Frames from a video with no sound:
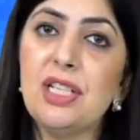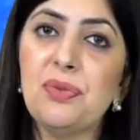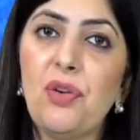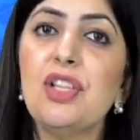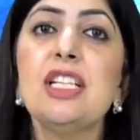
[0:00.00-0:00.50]

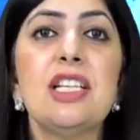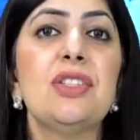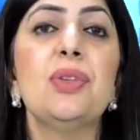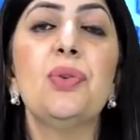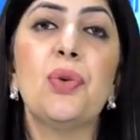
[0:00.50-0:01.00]
is for the
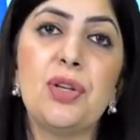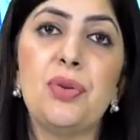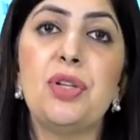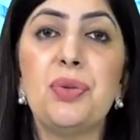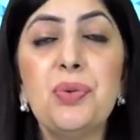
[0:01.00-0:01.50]
session
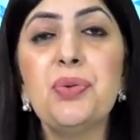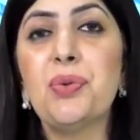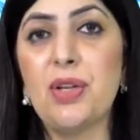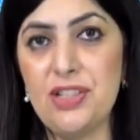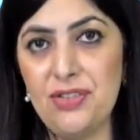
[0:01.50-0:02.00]

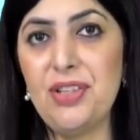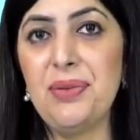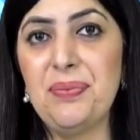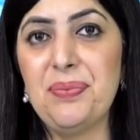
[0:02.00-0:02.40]
2022-23.